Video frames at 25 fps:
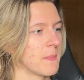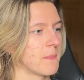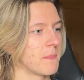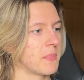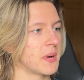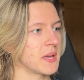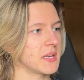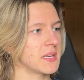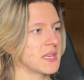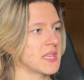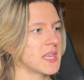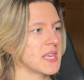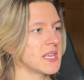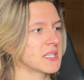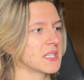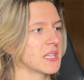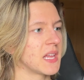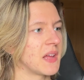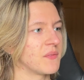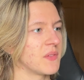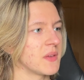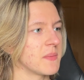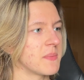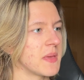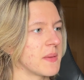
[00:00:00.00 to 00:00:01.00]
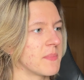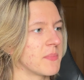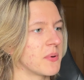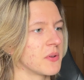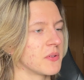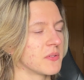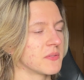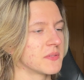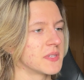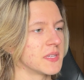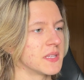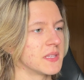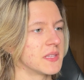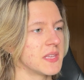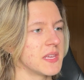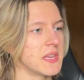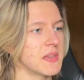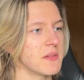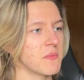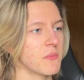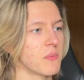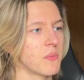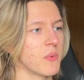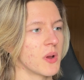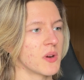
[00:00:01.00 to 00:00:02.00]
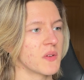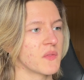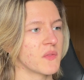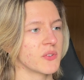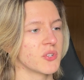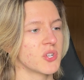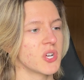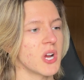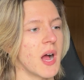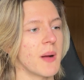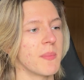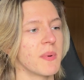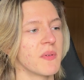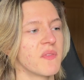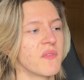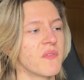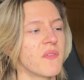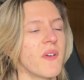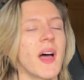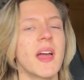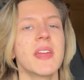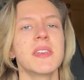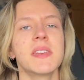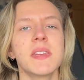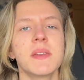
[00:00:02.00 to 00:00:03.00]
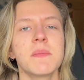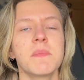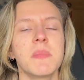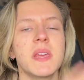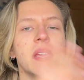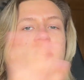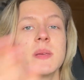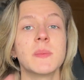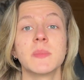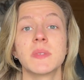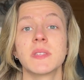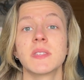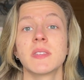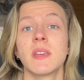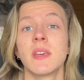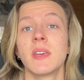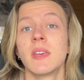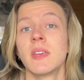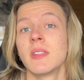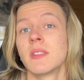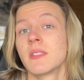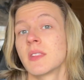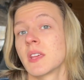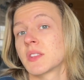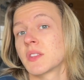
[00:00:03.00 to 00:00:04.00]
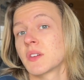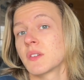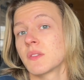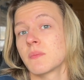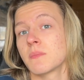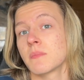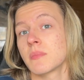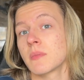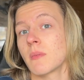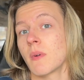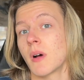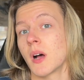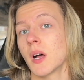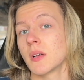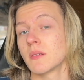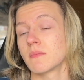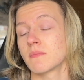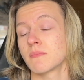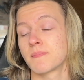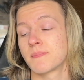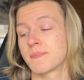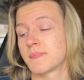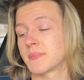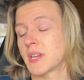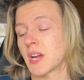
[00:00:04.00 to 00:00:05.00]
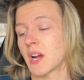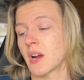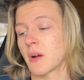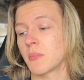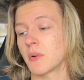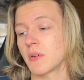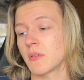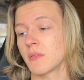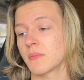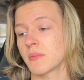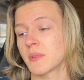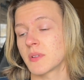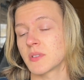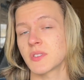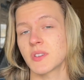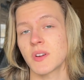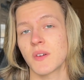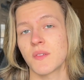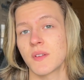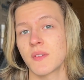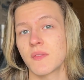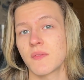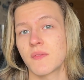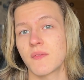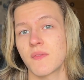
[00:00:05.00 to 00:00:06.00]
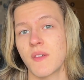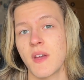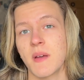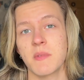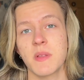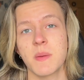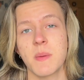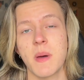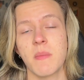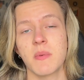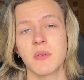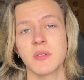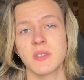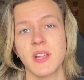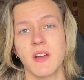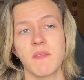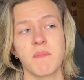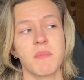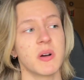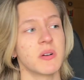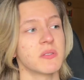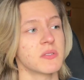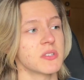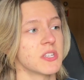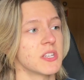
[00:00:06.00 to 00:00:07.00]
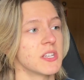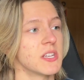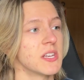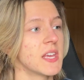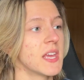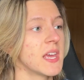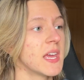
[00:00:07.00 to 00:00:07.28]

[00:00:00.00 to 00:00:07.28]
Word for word: But these lovely people did the wonderful job of finding memes that their terrible conservative family members have posted.